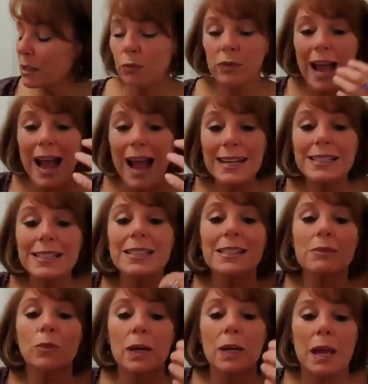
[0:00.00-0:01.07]
that's
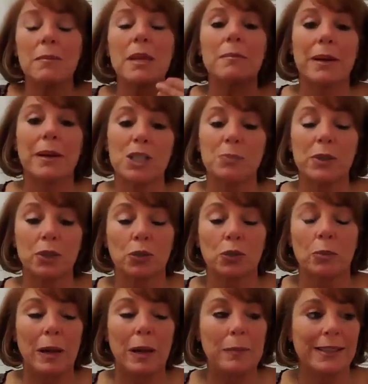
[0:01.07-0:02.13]
what I mean by spiritual
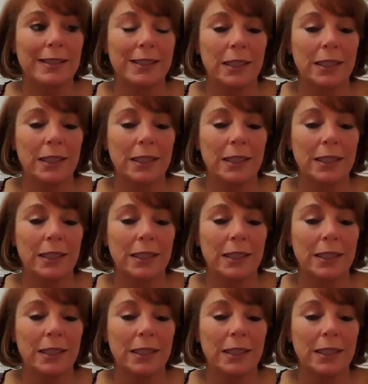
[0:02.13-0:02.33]
bypassing.